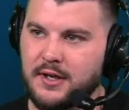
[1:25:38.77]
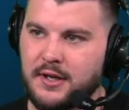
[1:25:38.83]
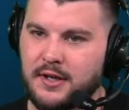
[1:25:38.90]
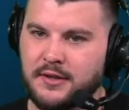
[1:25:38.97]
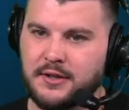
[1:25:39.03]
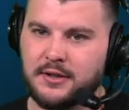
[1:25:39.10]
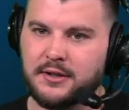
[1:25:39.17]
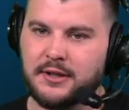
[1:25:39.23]

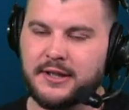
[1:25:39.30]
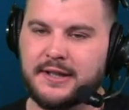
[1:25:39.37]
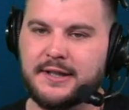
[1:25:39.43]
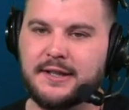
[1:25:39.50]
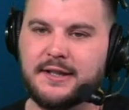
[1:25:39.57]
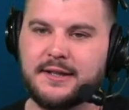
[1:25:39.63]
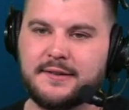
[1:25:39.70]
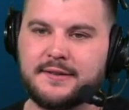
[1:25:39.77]
And the
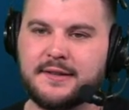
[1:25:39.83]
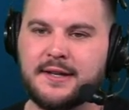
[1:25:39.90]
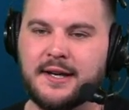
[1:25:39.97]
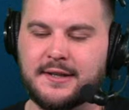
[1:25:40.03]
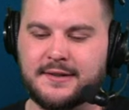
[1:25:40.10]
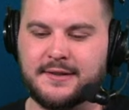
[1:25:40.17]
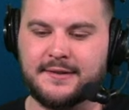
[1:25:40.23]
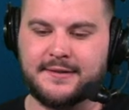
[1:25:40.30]
lead is
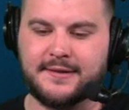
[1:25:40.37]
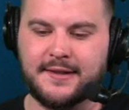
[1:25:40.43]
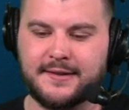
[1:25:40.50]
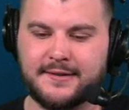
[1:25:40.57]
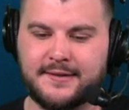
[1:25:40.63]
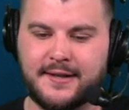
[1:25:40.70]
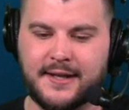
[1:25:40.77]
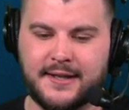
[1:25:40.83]
cut to
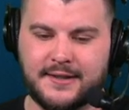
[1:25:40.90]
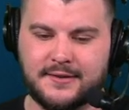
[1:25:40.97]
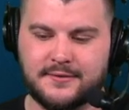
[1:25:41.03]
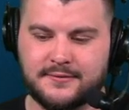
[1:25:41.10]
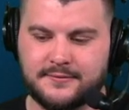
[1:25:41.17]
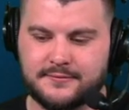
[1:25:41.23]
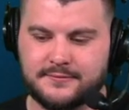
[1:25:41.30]
sixteen.